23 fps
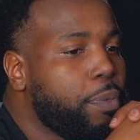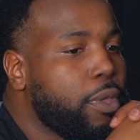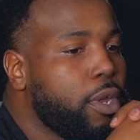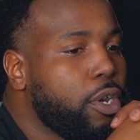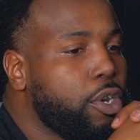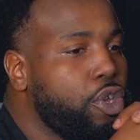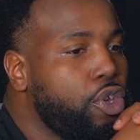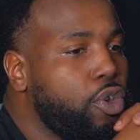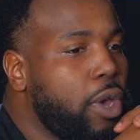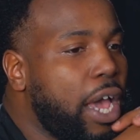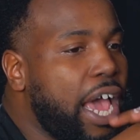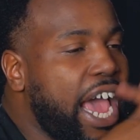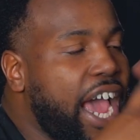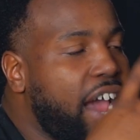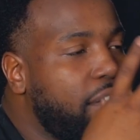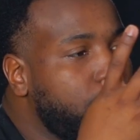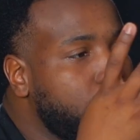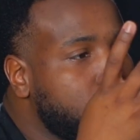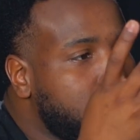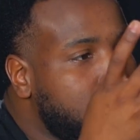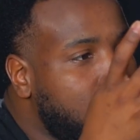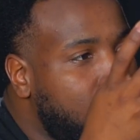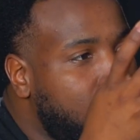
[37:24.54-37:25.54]
Do you
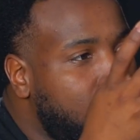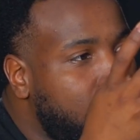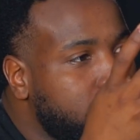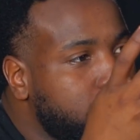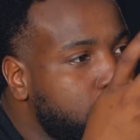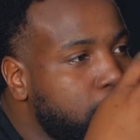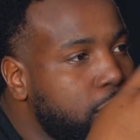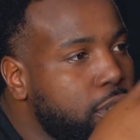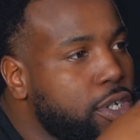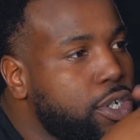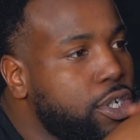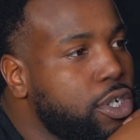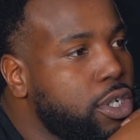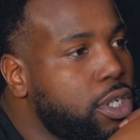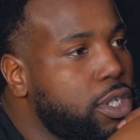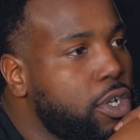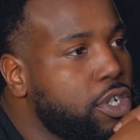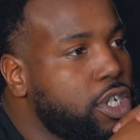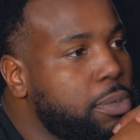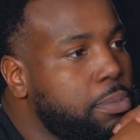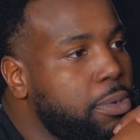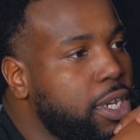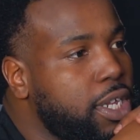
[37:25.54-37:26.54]
advertise when your
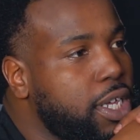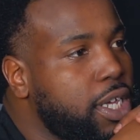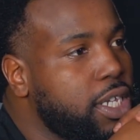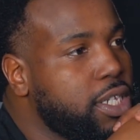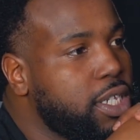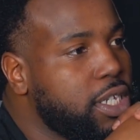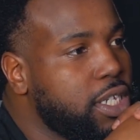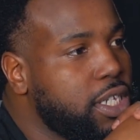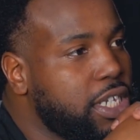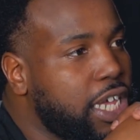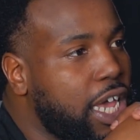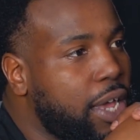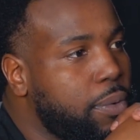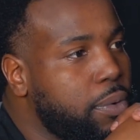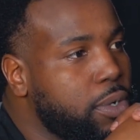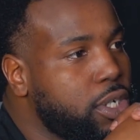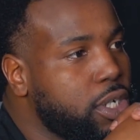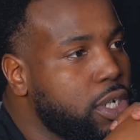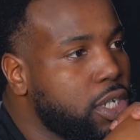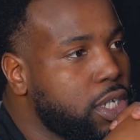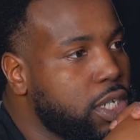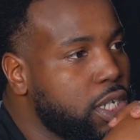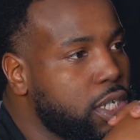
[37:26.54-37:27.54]
social media? Is
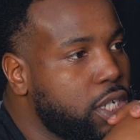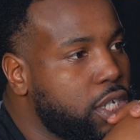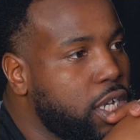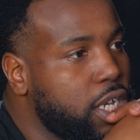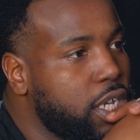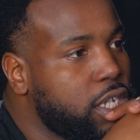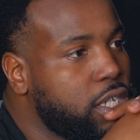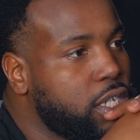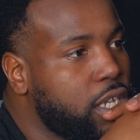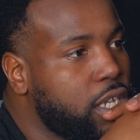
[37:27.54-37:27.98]
it just